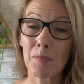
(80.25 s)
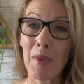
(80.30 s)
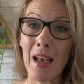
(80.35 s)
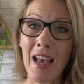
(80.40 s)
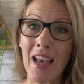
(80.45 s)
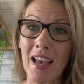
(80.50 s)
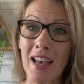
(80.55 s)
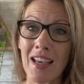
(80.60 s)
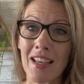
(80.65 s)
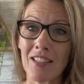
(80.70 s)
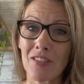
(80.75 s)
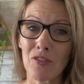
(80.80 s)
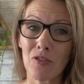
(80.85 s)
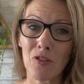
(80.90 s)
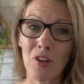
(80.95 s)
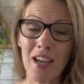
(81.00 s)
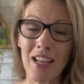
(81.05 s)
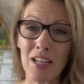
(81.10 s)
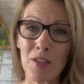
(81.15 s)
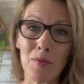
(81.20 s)
bad
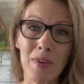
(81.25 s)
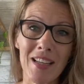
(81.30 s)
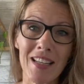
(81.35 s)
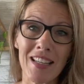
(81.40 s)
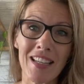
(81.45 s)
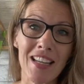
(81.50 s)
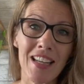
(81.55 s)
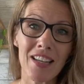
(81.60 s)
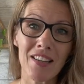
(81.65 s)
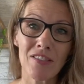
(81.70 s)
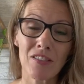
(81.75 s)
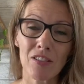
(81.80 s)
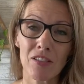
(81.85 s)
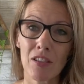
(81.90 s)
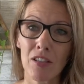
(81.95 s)
or anywhere near as